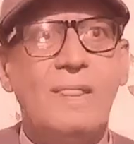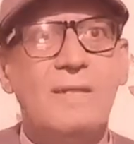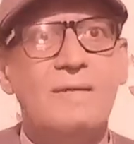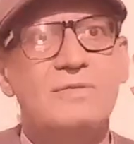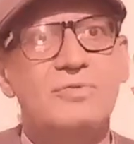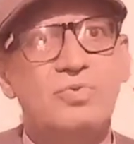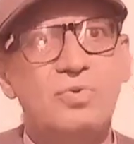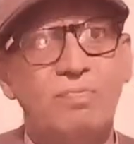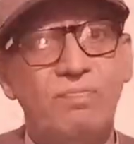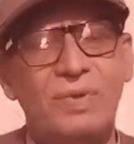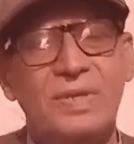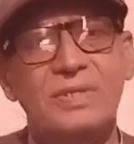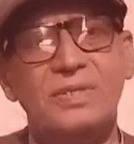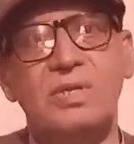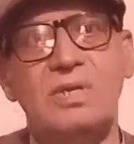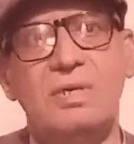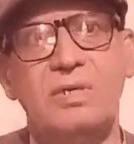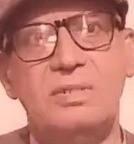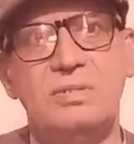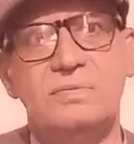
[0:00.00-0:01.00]
So when
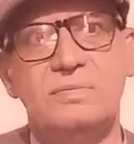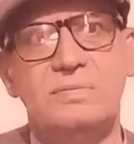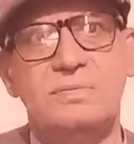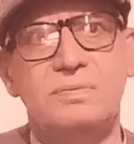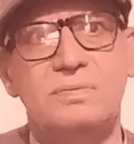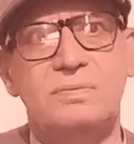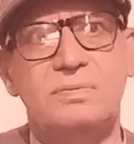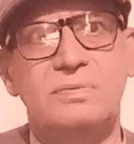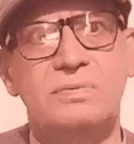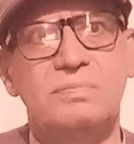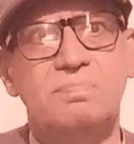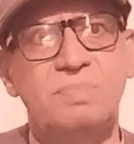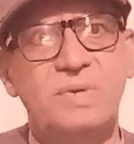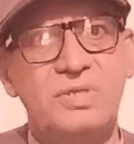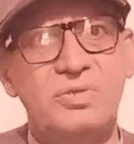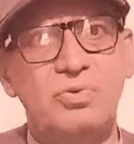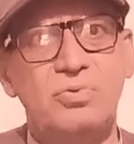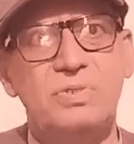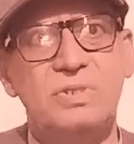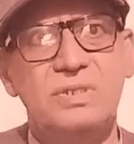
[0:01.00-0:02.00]
the
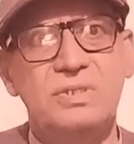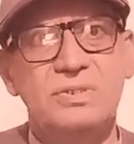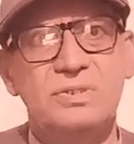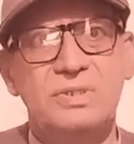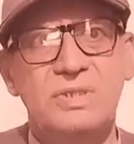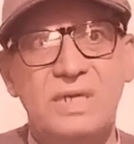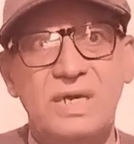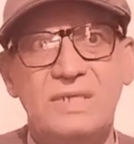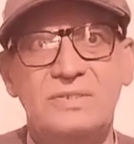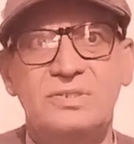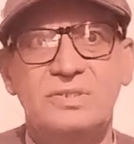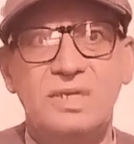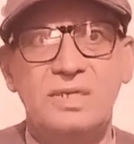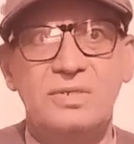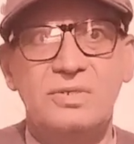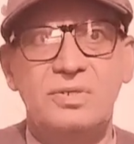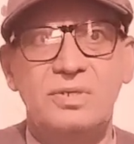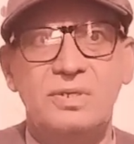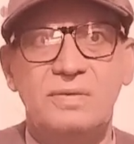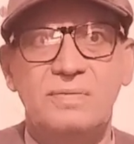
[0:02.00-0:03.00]
pathogens get
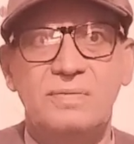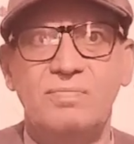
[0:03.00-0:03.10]
entry